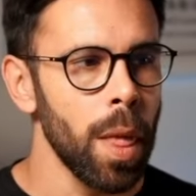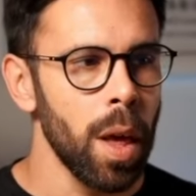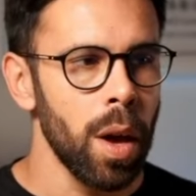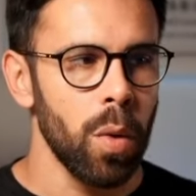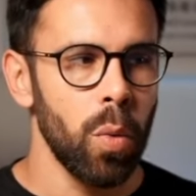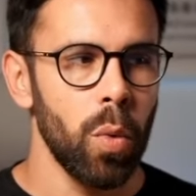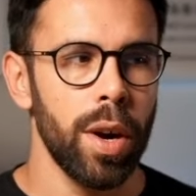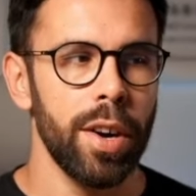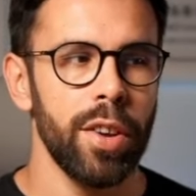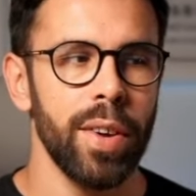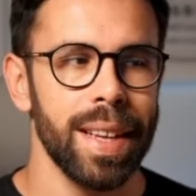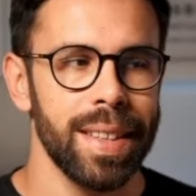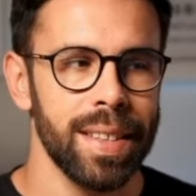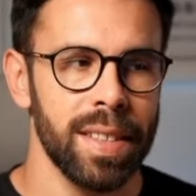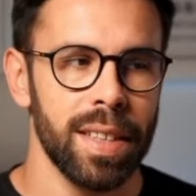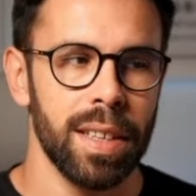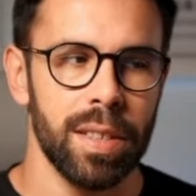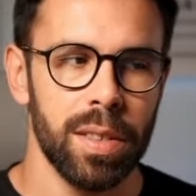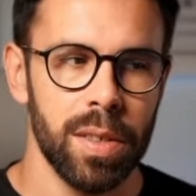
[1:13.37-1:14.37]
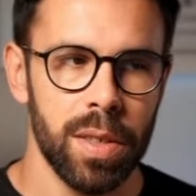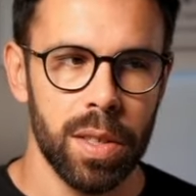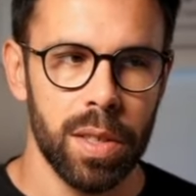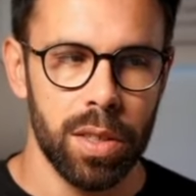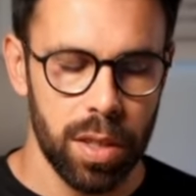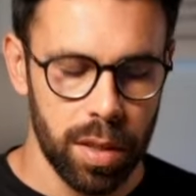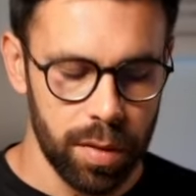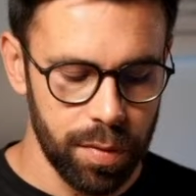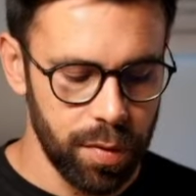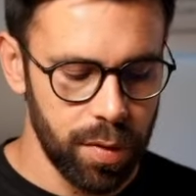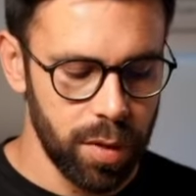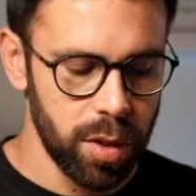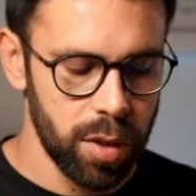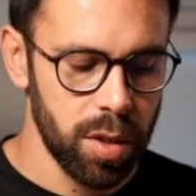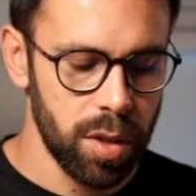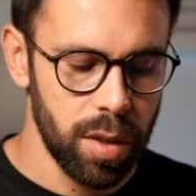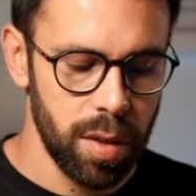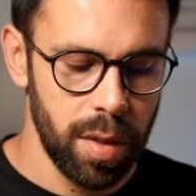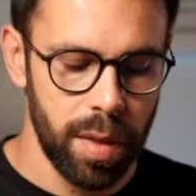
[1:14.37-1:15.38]
where you can start searching
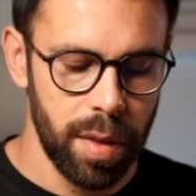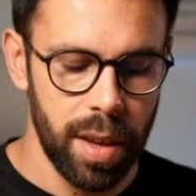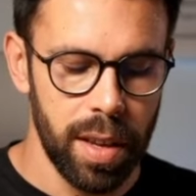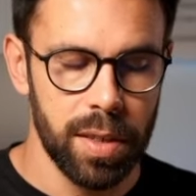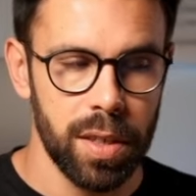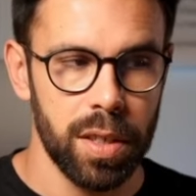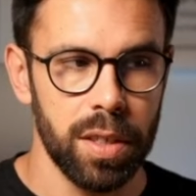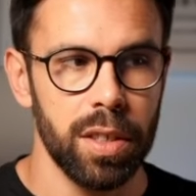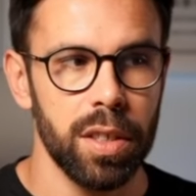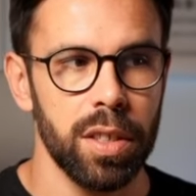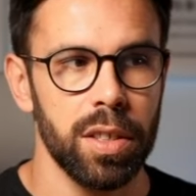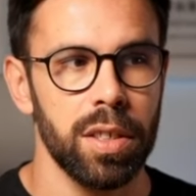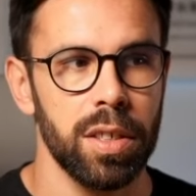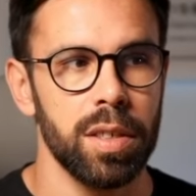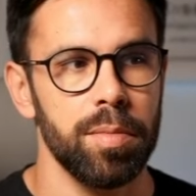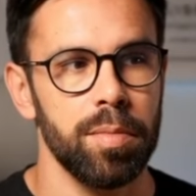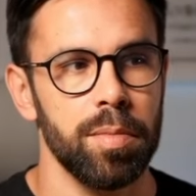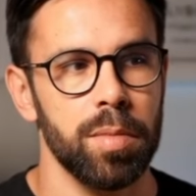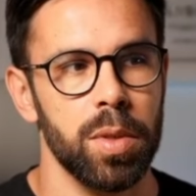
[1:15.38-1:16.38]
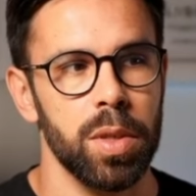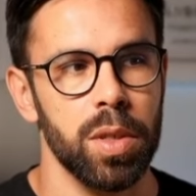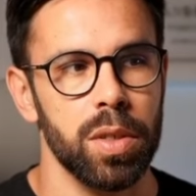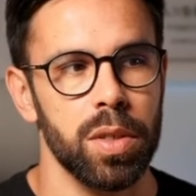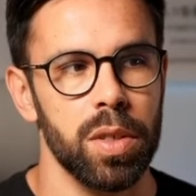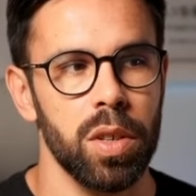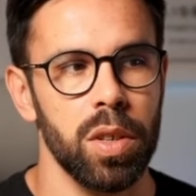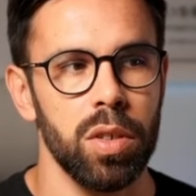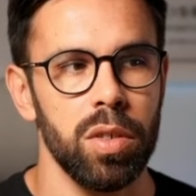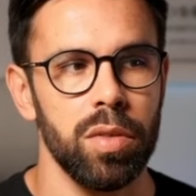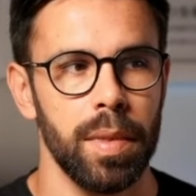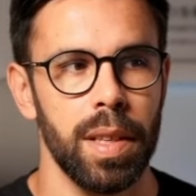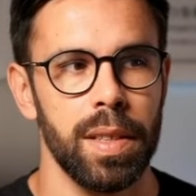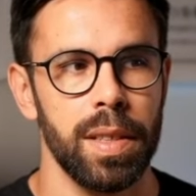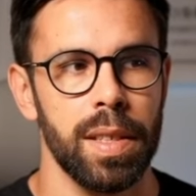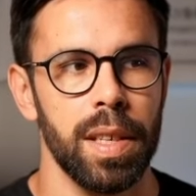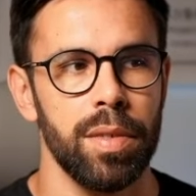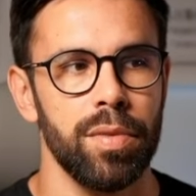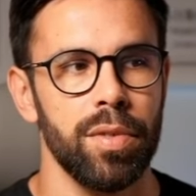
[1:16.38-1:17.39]
for things on your source code.
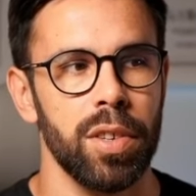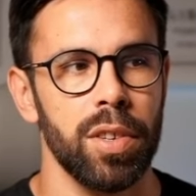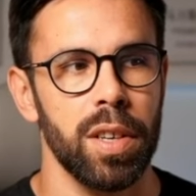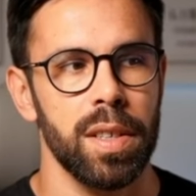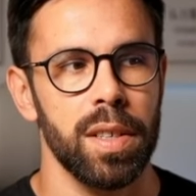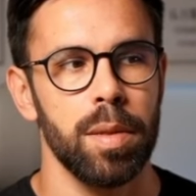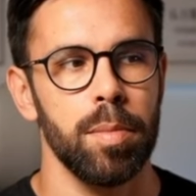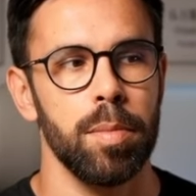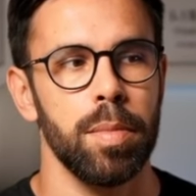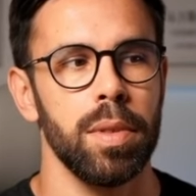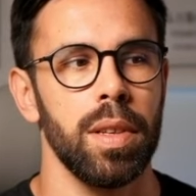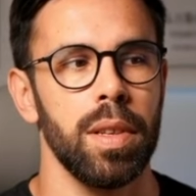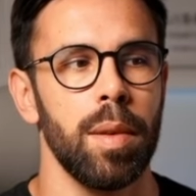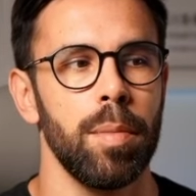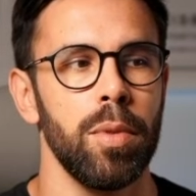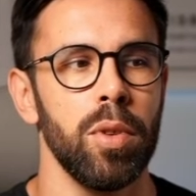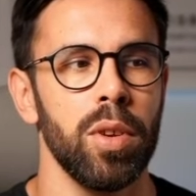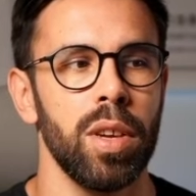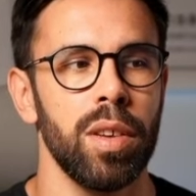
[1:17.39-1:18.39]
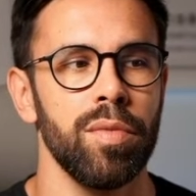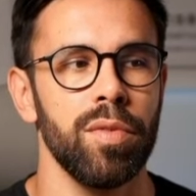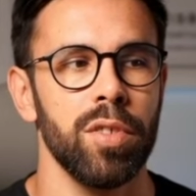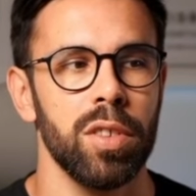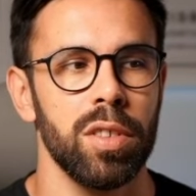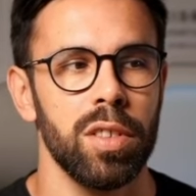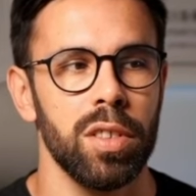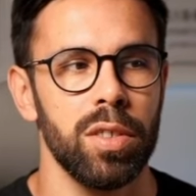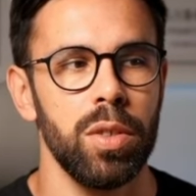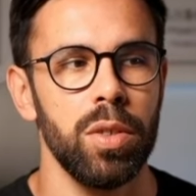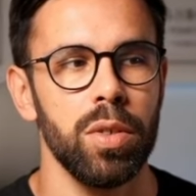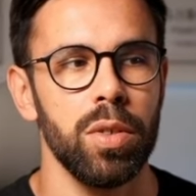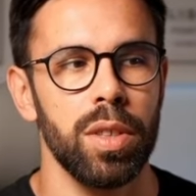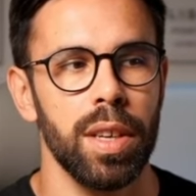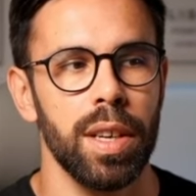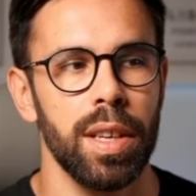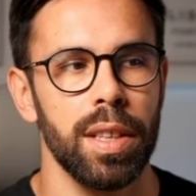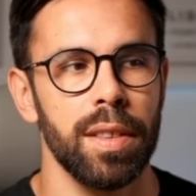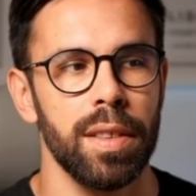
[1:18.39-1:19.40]
Let's say, for example, I'm looking for the due
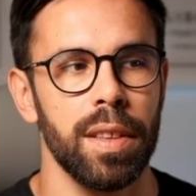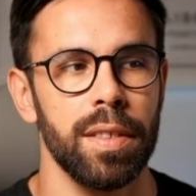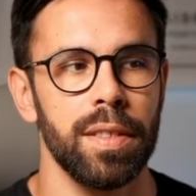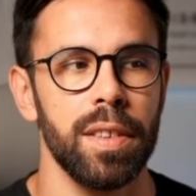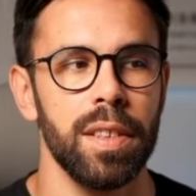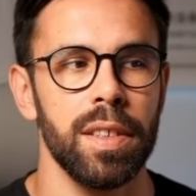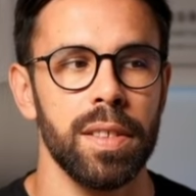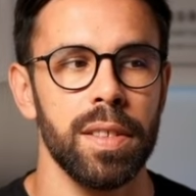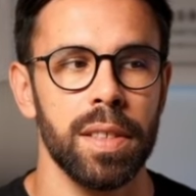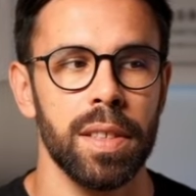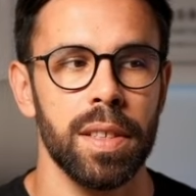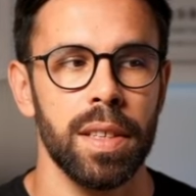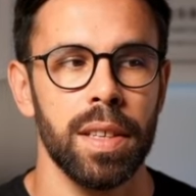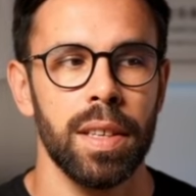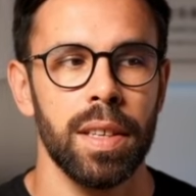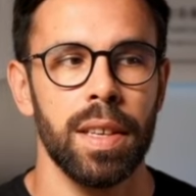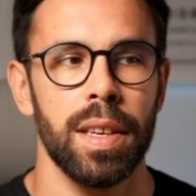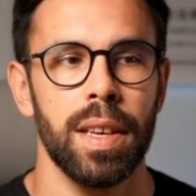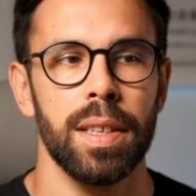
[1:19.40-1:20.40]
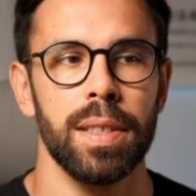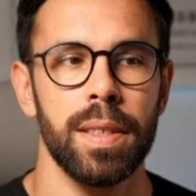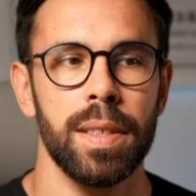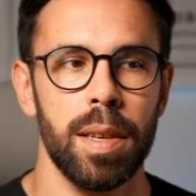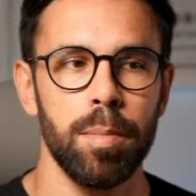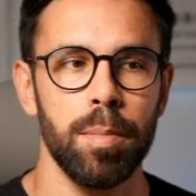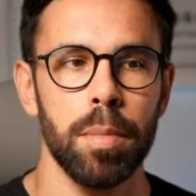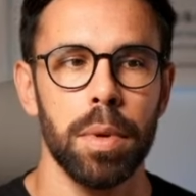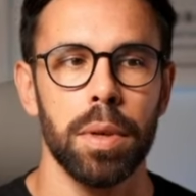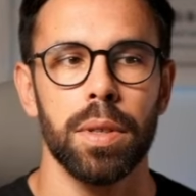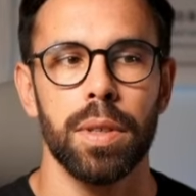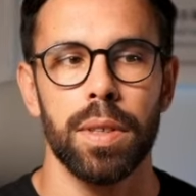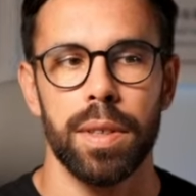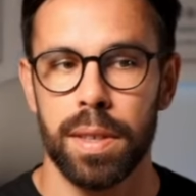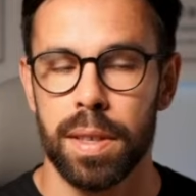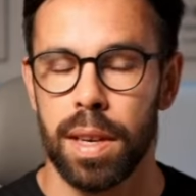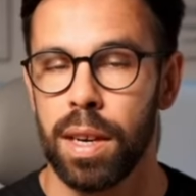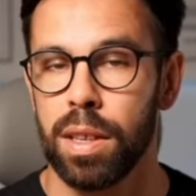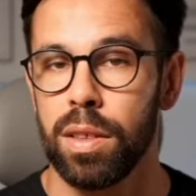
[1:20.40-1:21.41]
date that is a symbol
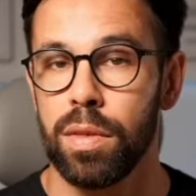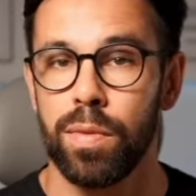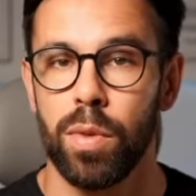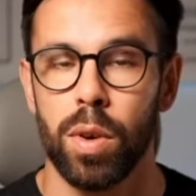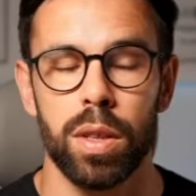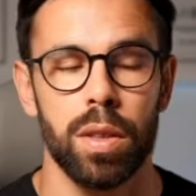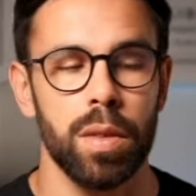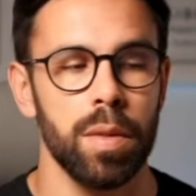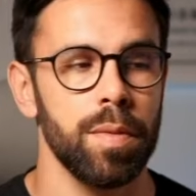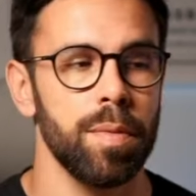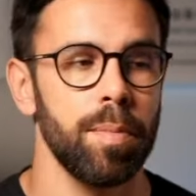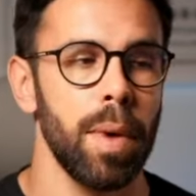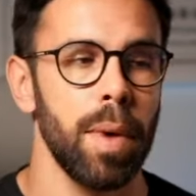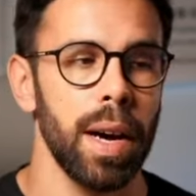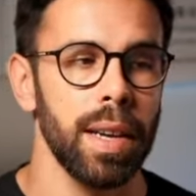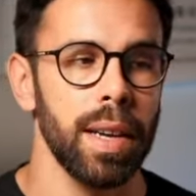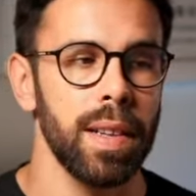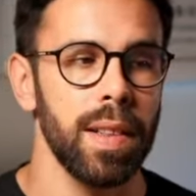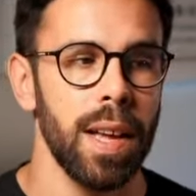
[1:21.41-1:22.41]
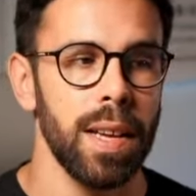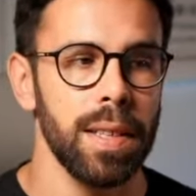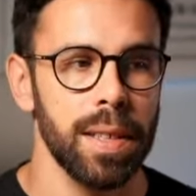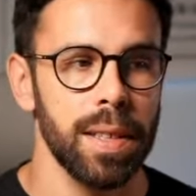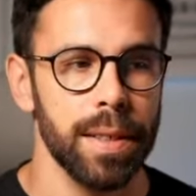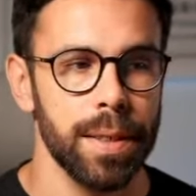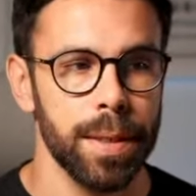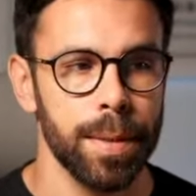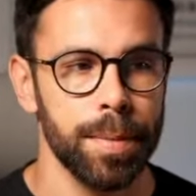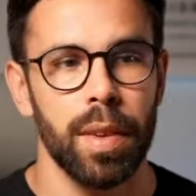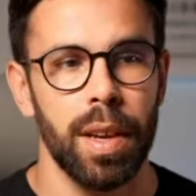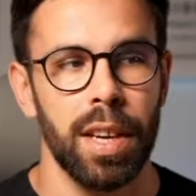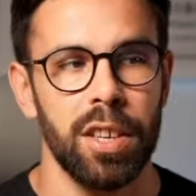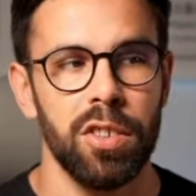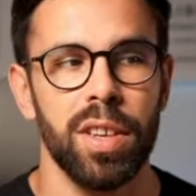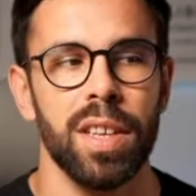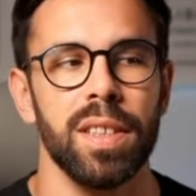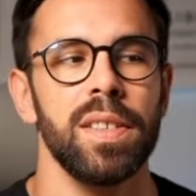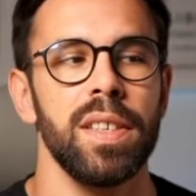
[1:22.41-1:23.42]
inside of one of my classes. And
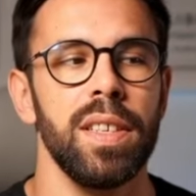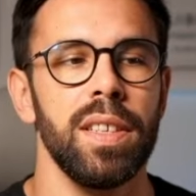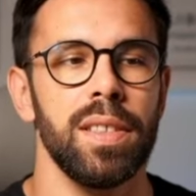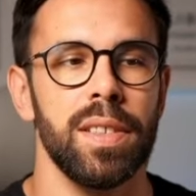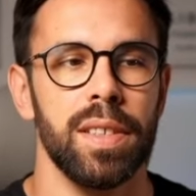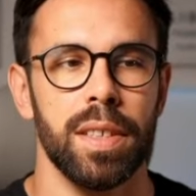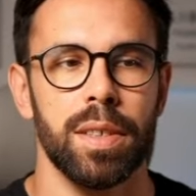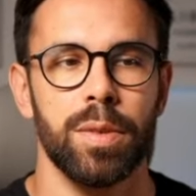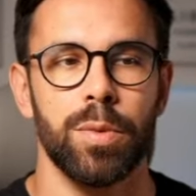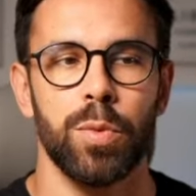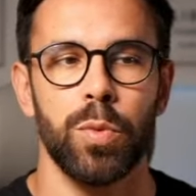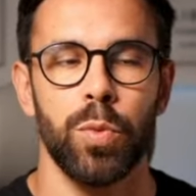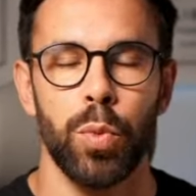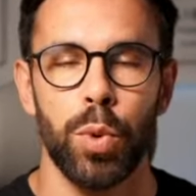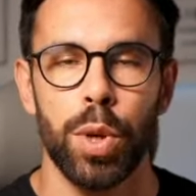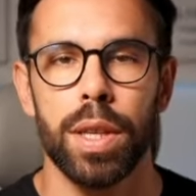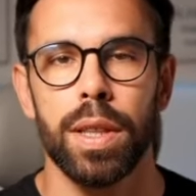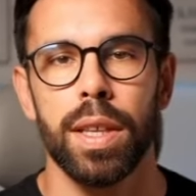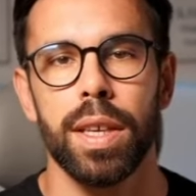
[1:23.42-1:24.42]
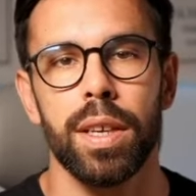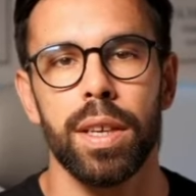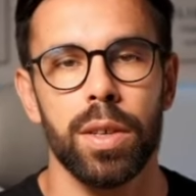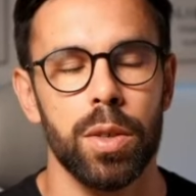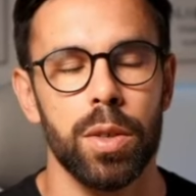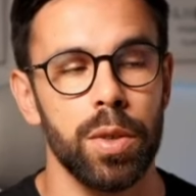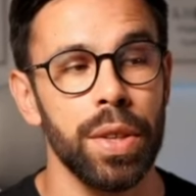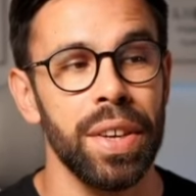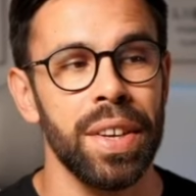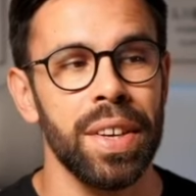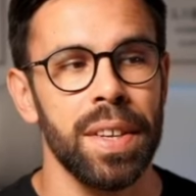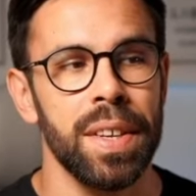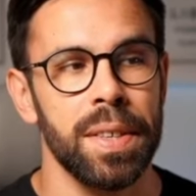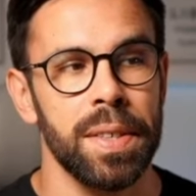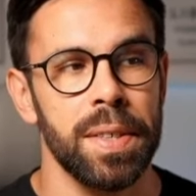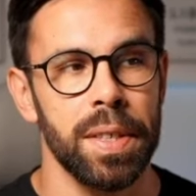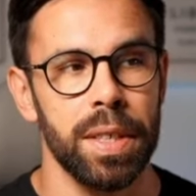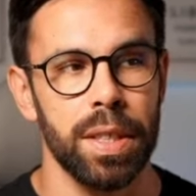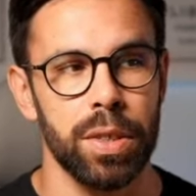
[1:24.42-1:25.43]
you can see it's a really good
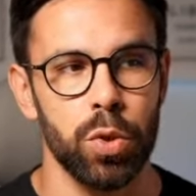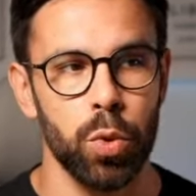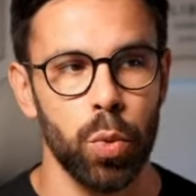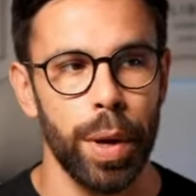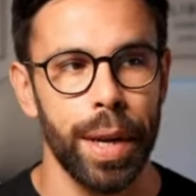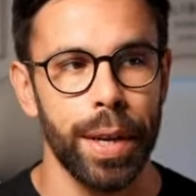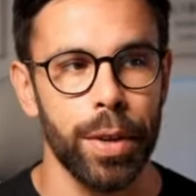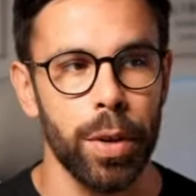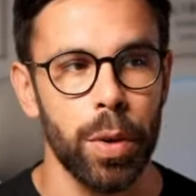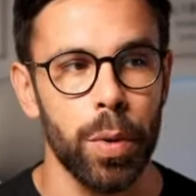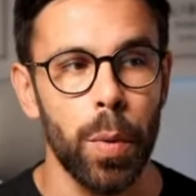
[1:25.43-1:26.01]
search window.